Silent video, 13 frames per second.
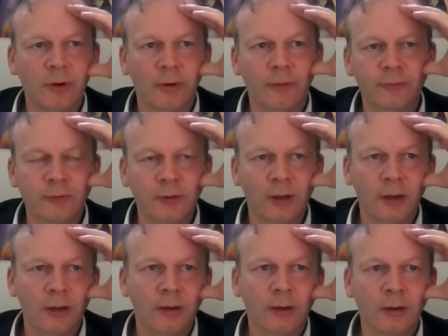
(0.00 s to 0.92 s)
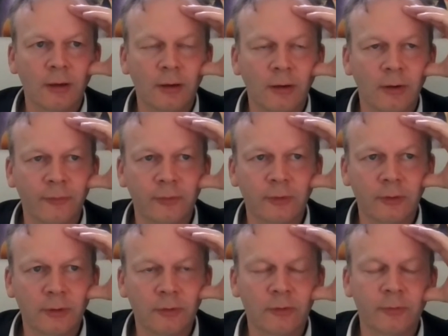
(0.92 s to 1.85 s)
of
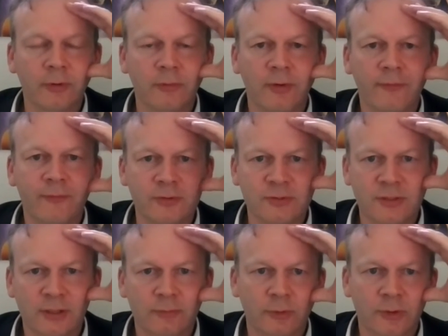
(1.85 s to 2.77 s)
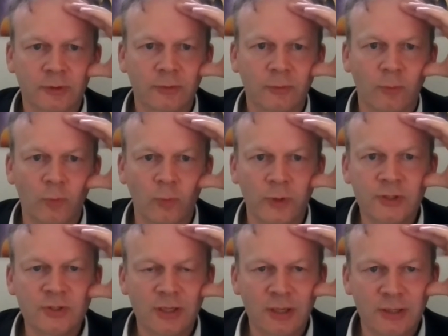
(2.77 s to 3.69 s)
the European Reference Network,
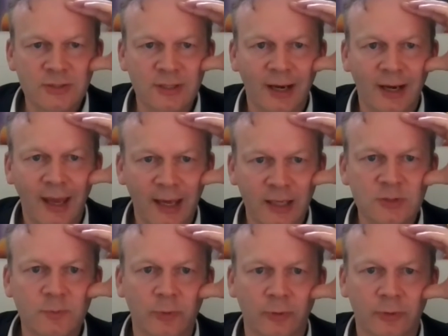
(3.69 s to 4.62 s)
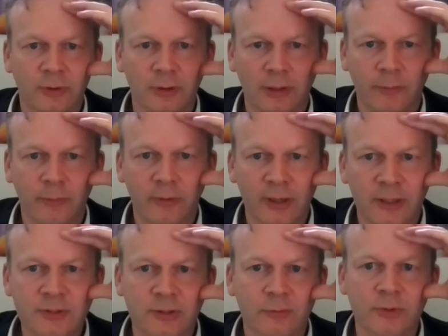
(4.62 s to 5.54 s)
which is an expert
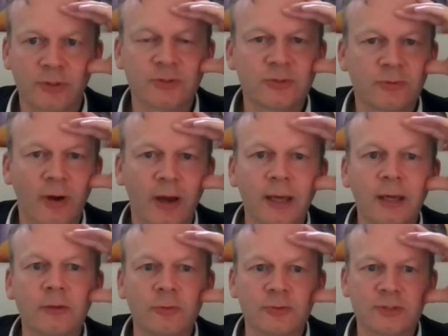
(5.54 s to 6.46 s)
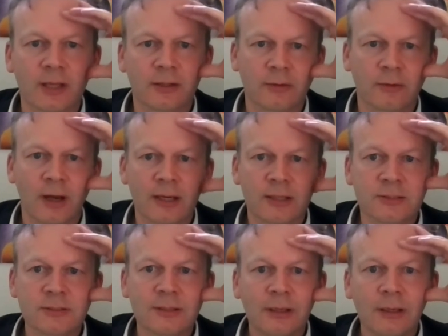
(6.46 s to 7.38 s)
collaboration, which is trying to
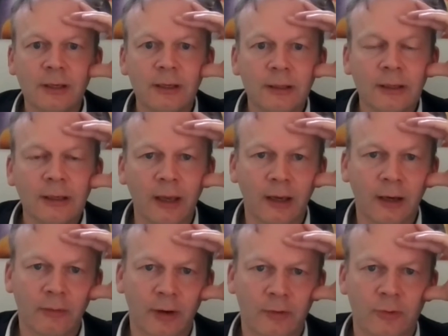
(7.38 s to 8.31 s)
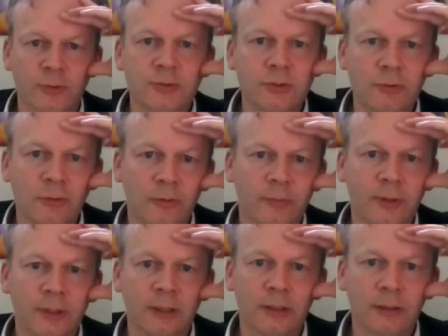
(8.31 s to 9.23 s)
standardize care across Europe
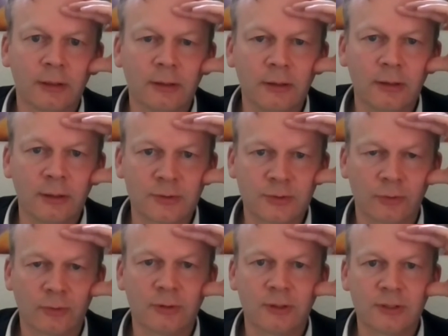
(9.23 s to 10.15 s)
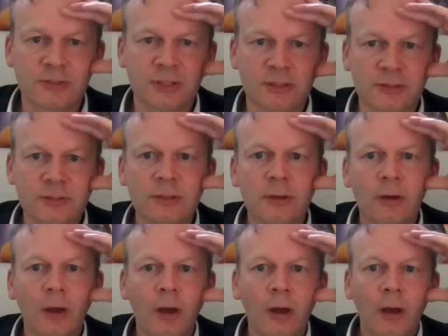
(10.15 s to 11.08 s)
in certain disease.
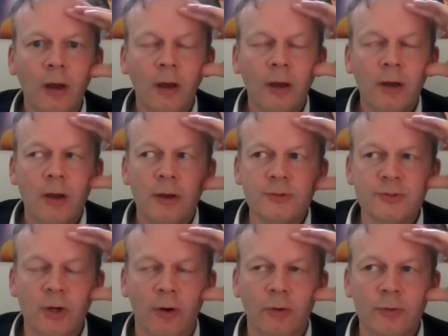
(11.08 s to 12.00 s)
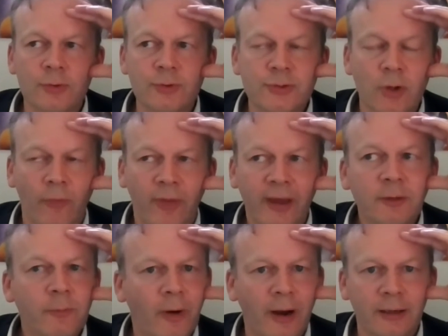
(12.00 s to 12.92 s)
So
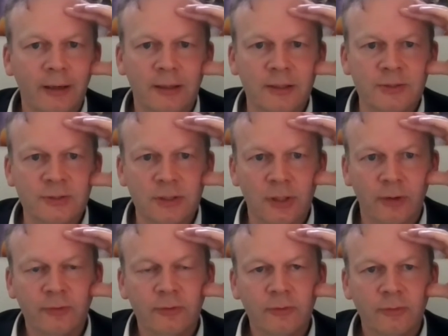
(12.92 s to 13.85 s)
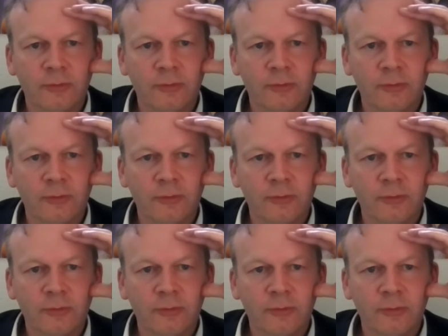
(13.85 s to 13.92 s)
that part is not